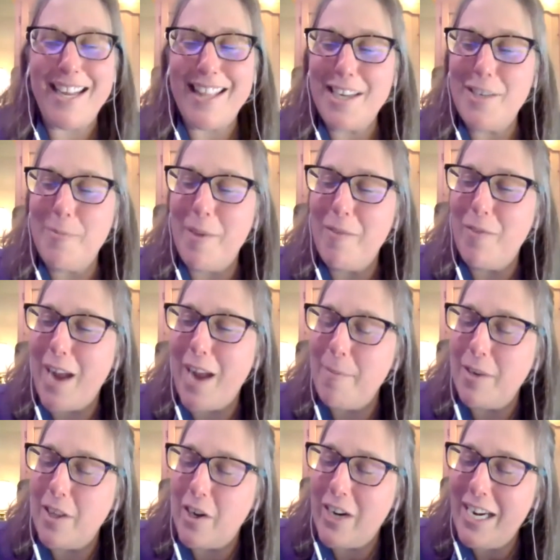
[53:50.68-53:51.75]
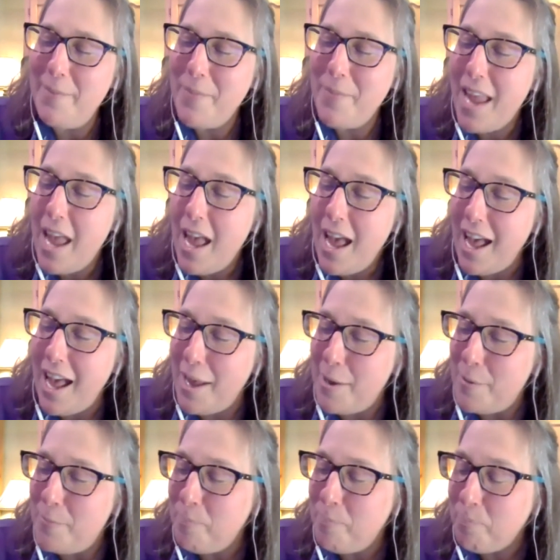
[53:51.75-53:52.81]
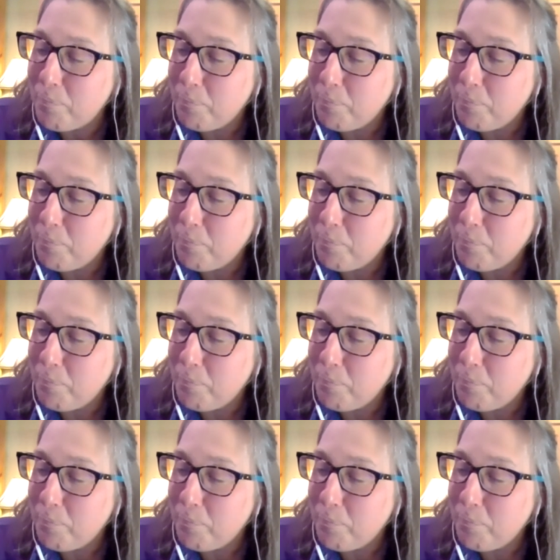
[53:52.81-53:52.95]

that to my vocabulary. Um,